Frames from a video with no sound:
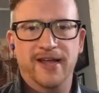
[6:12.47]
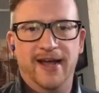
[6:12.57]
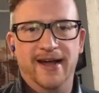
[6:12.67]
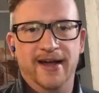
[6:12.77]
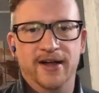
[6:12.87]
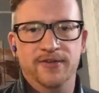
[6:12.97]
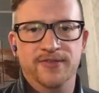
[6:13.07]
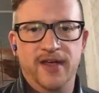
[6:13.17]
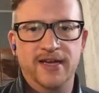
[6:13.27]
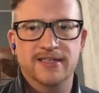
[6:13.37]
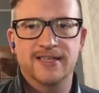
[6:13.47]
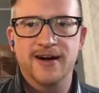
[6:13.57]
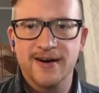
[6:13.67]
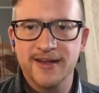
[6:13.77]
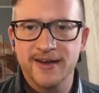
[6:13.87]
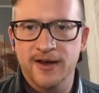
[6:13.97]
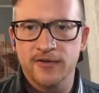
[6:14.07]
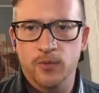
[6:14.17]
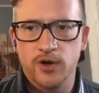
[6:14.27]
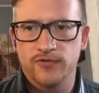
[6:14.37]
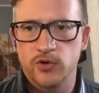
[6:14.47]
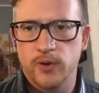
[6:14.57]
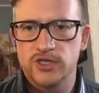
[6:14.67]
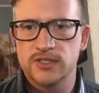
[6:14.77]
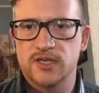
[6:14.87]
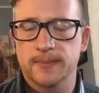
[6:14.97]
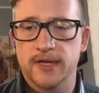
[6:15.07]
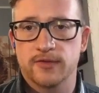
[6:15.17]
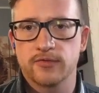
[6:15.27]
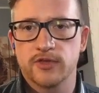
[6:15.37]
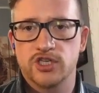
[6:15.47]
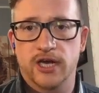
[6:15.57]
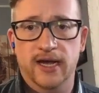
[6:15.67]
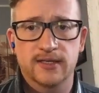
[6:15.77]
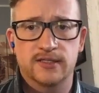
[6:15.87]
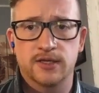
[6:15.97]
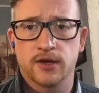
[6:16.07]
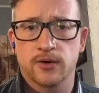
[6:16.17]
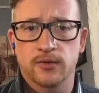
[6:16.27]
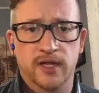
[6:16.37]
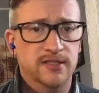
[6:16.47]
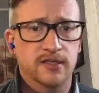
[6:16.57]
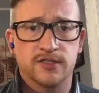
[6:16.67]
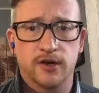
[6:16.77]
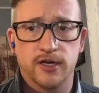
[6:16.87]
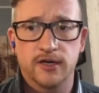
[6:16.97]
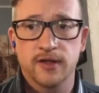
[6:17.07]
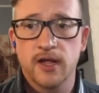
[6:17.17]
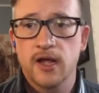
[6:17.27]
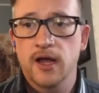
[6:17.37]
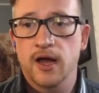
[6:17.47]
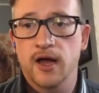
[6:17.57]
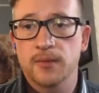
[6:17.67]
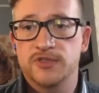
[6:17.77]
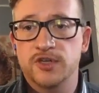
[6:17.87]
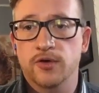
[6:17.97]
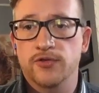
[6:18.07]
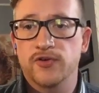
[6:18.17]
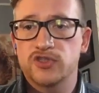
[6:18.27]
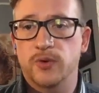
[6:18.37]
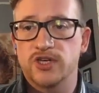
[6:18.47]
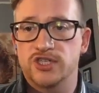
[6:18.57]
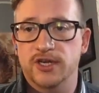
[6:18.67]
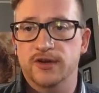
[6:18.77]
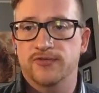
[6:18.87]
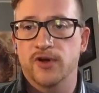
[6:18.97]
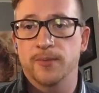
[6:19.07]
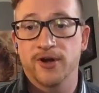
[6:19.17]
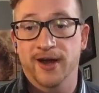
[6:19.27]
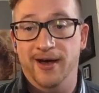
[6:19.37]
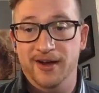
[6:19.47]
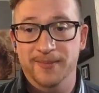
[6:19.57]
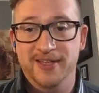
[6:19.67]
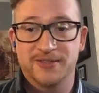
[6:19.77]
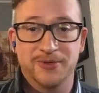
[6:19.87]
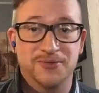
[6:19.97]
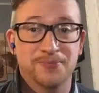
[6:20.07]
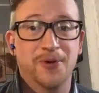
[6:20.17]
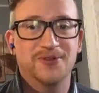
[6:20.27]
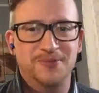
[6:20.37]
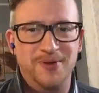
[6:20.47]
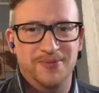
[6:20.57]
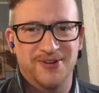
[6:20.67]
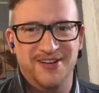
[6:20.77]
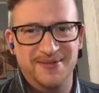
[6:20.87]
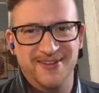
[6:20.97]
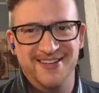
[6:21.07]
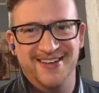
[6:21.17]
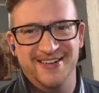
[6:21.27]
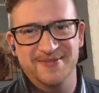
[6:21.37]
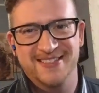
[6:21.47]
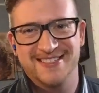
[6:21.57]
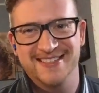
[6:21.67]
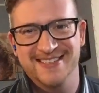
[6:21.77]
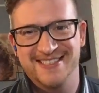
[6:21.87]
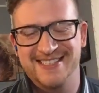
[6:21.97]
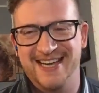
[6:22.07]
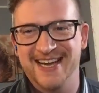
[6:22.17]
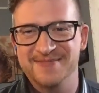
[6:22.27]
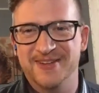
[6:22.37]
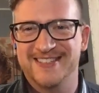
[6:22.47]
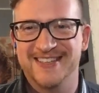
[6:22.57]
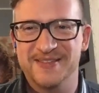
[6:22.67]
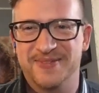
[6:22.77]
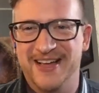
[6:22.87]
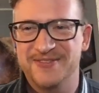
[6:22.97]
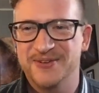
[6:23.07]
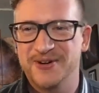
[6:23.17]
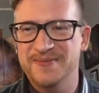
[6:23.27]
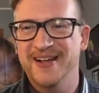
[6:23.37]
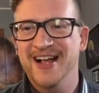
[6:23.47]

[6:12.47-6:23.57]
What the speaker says: have a ton of wonderful questions coming in through the chat. So let's get started. So the first question from Anonymous, which most people are going to be anonymous in this chat based on the platform.